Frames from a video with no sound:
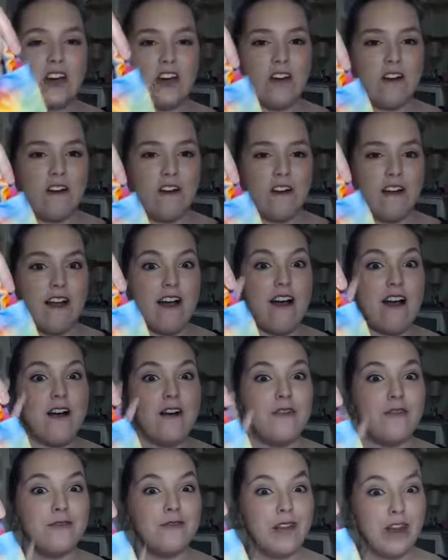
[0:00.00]
are
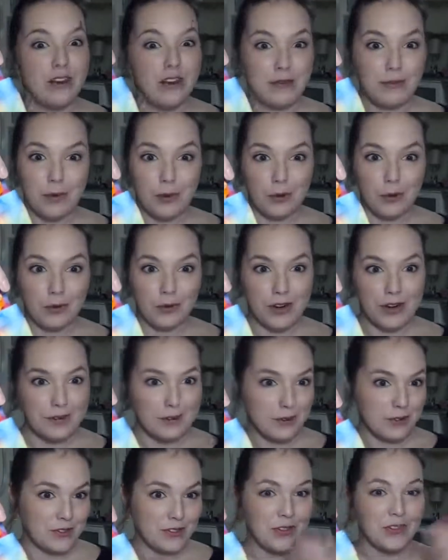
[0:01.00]
very bold
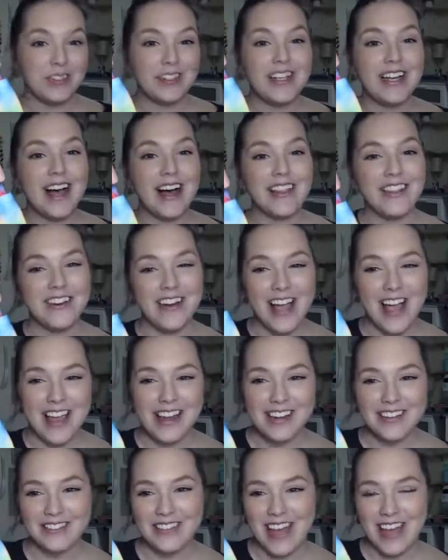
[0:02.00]
rainbows, totally other
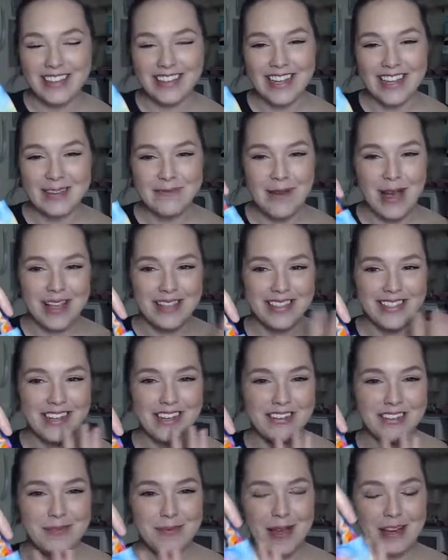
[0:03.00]
end of that like
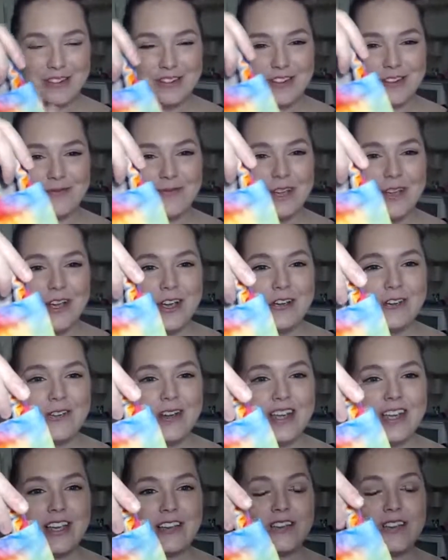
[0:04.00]
pastel spectrum
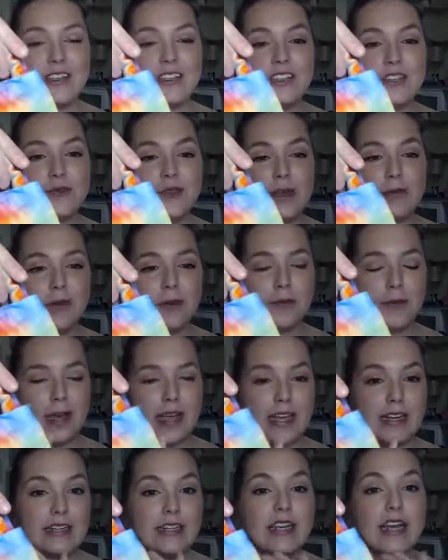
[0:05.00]
right here. This is rainbow
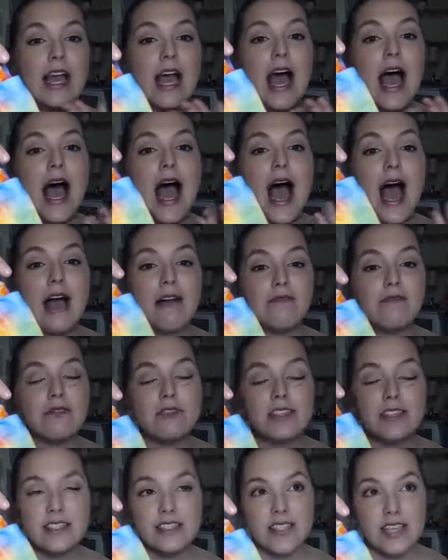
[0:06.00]
paint.
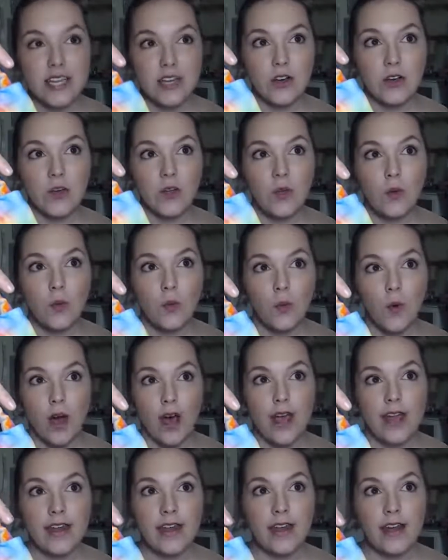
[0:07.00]
Every single
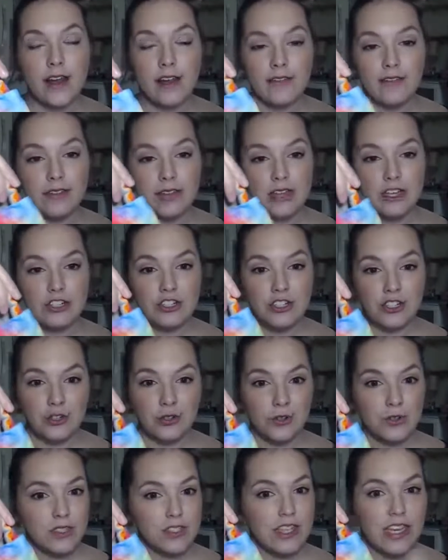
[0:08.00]
one of these
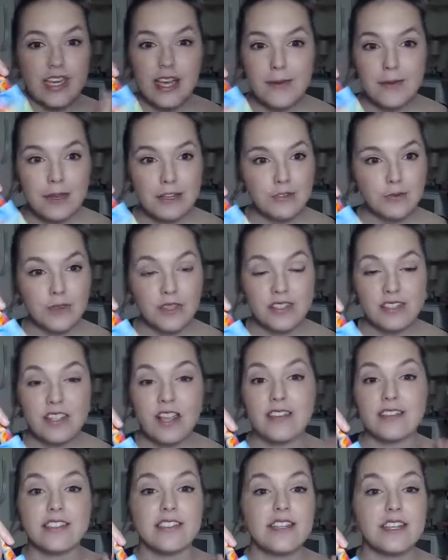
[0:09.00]
shoes, like I mentioned with the
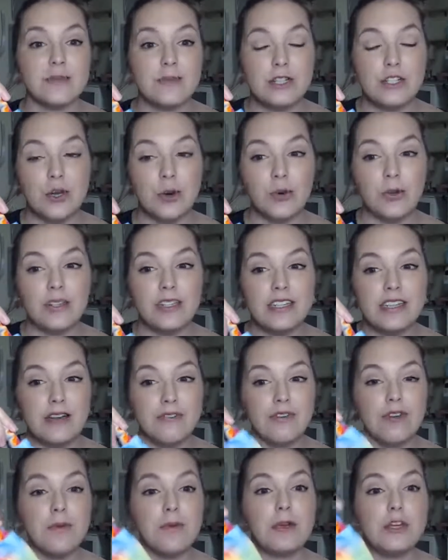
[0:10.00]
Sloths, is going to be totally different,